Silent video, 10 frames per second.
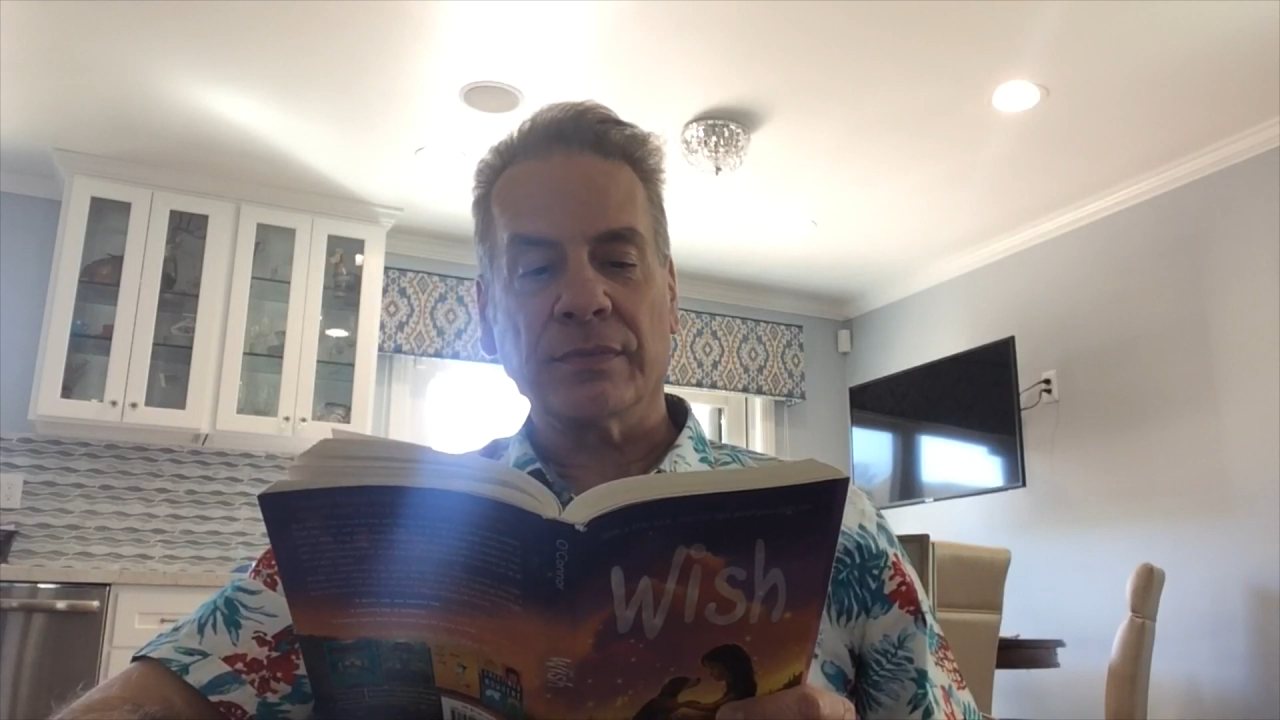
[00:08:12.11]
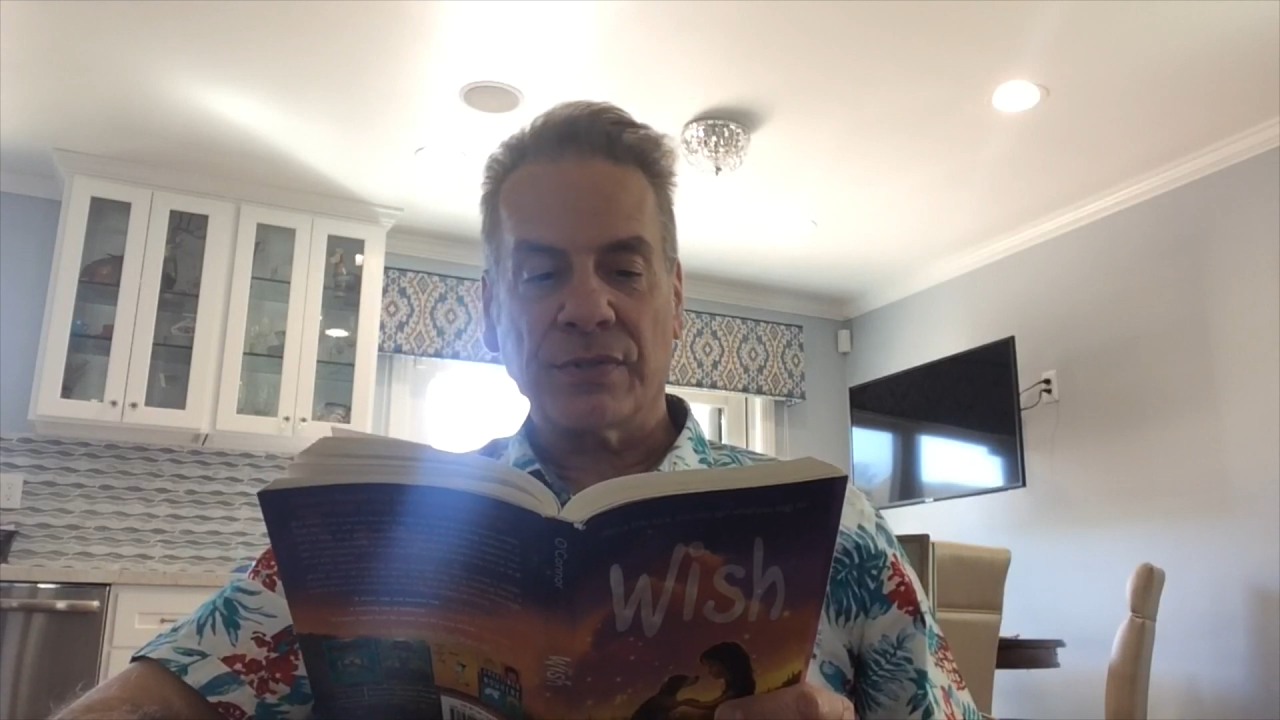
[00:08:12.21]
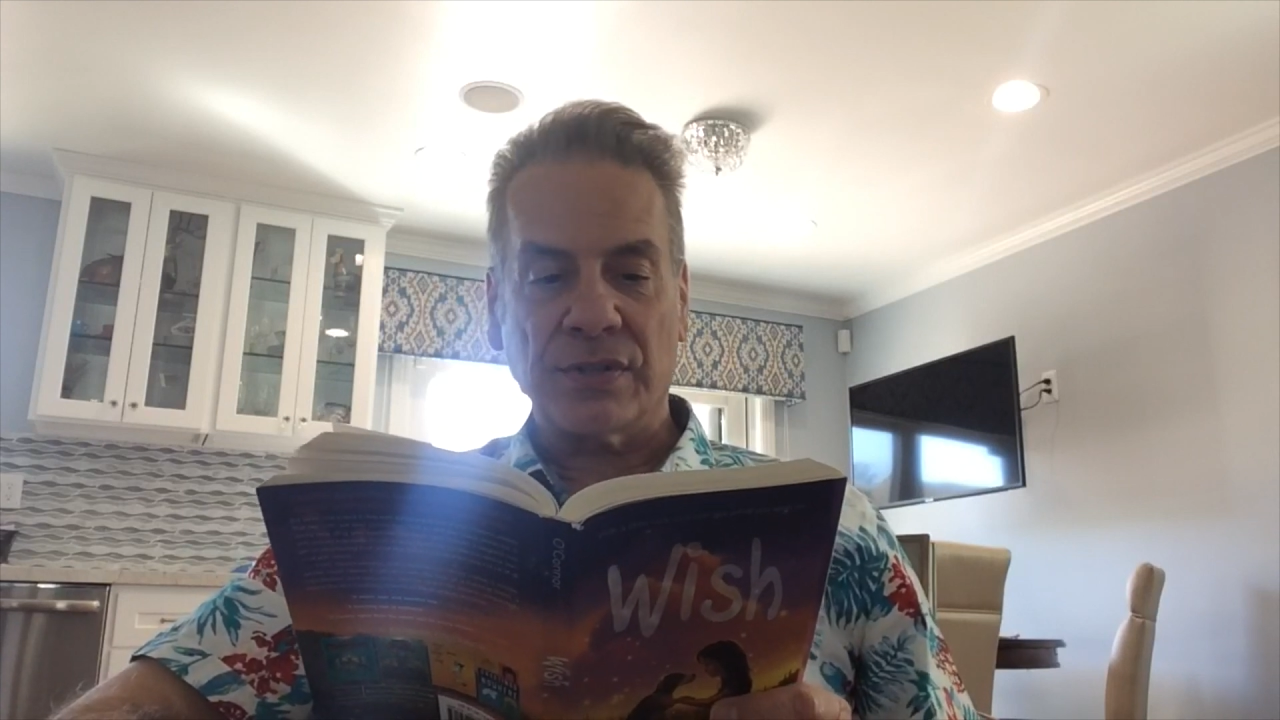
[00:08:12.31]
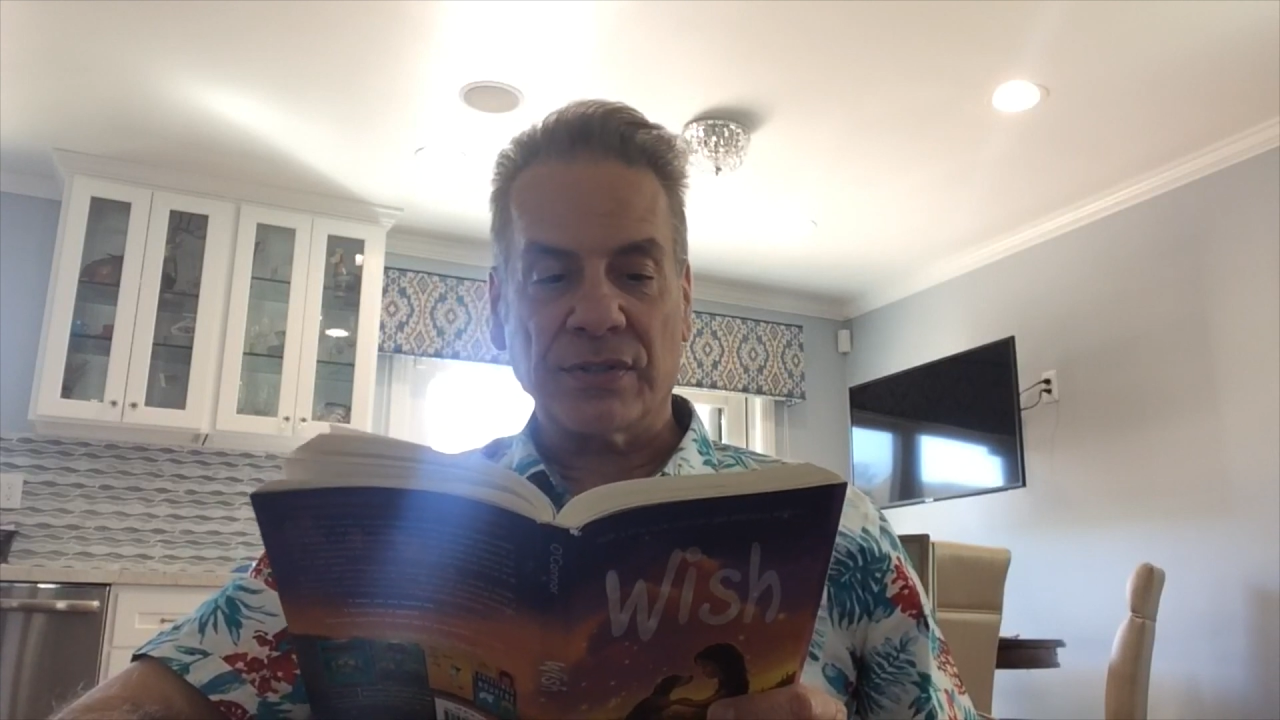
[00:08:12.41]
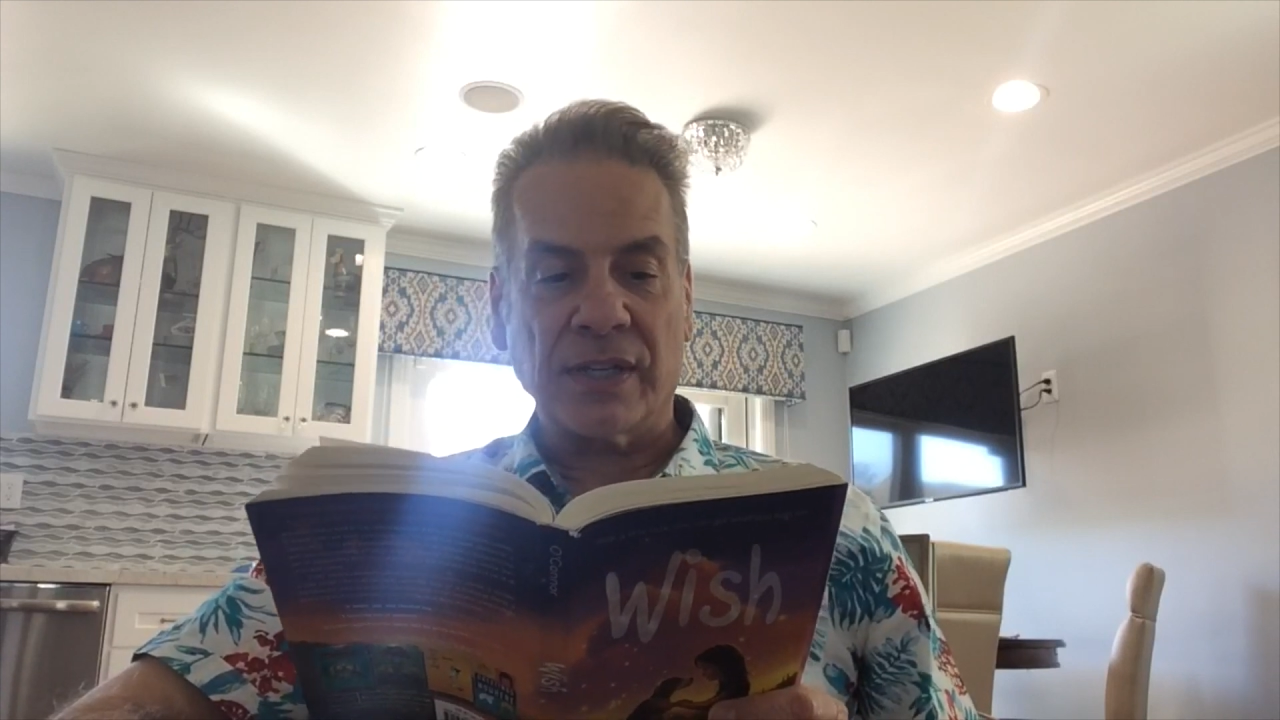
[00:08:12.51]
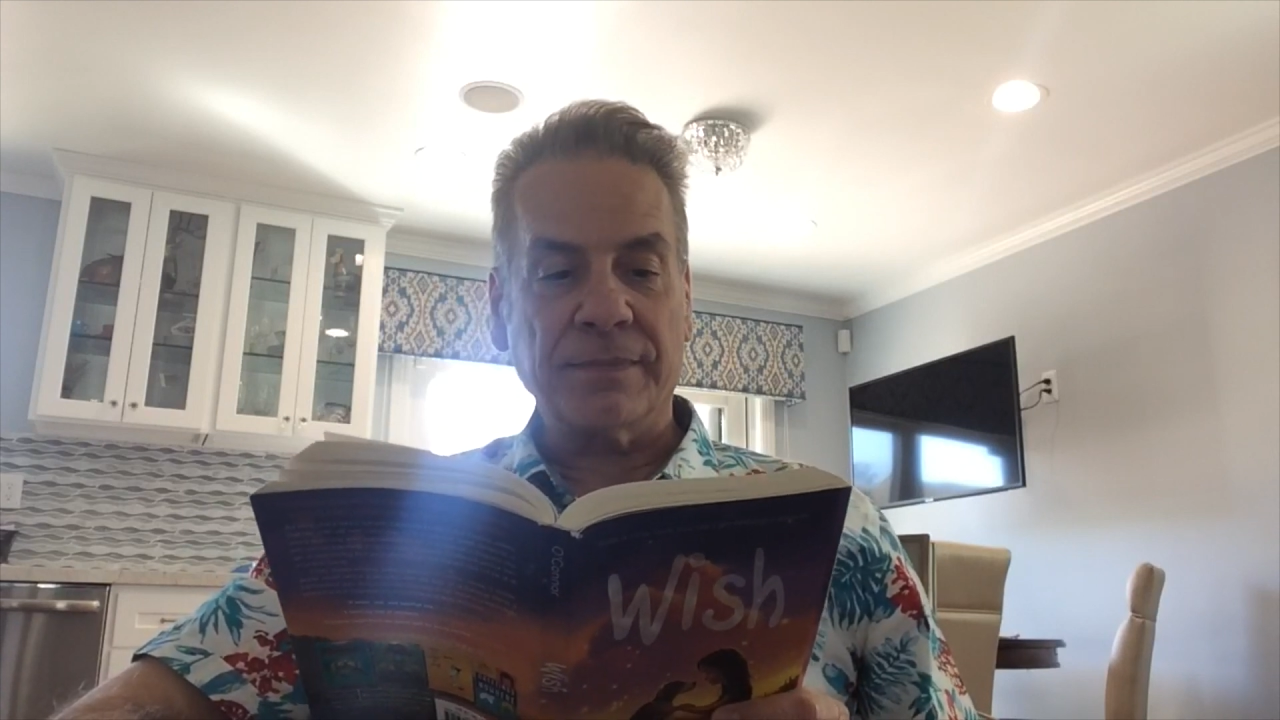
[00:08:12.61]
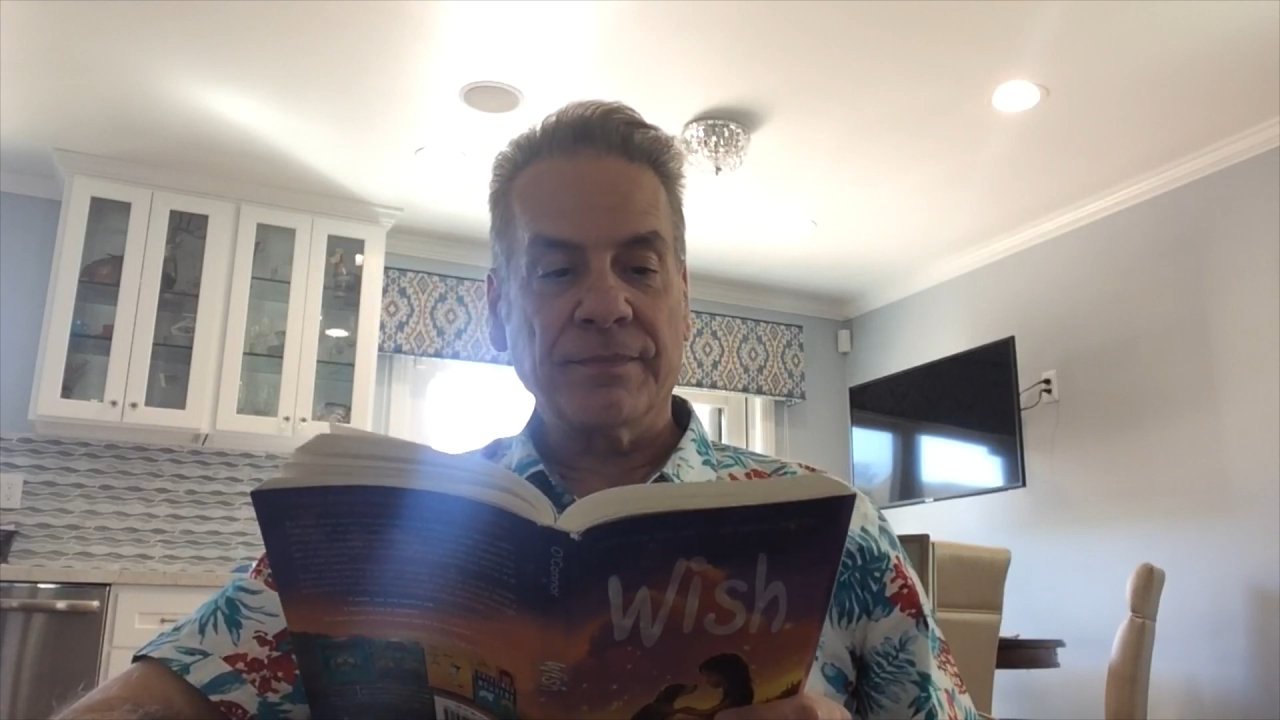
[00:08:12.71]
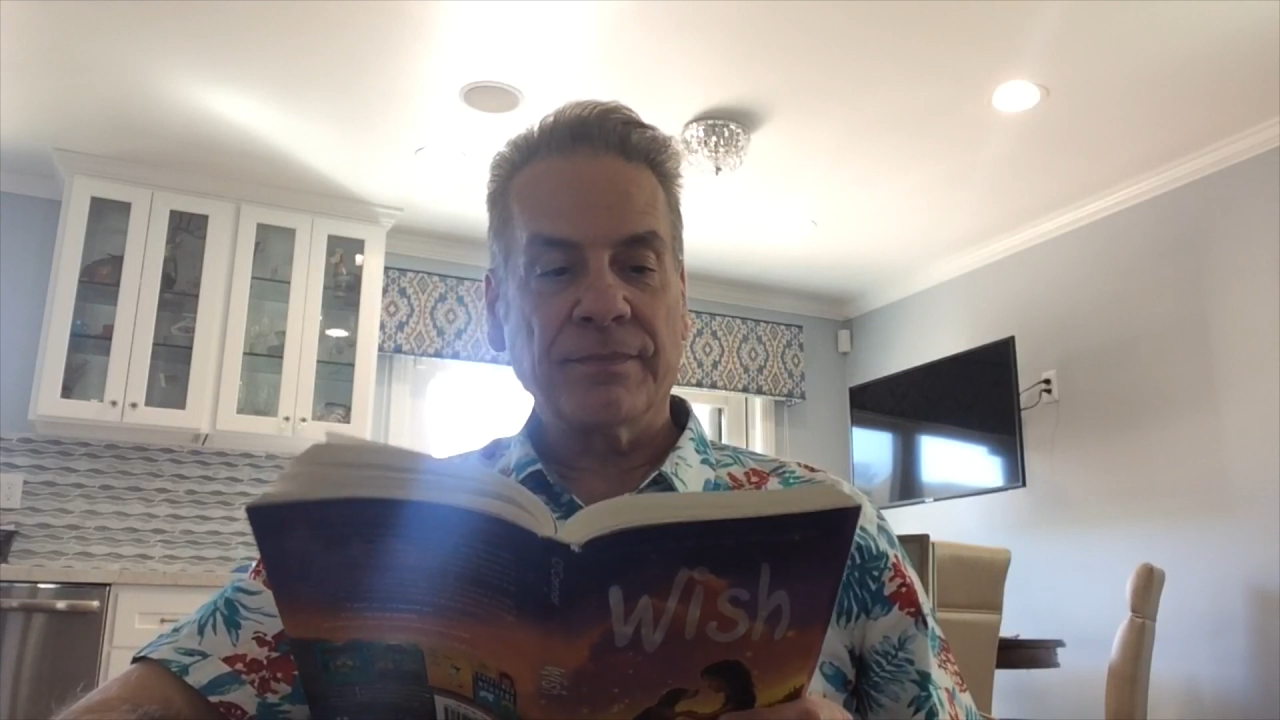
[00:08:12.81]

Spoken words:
she said.